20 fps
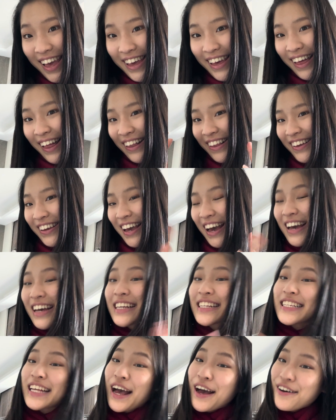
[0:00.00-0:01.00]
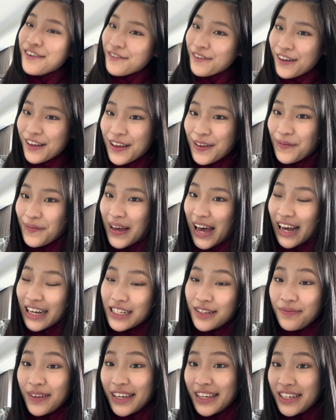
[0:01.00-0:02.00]
Hello guys, welcome back
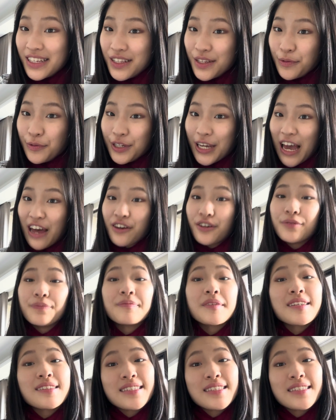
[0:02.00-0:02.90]
to my YouTube channel.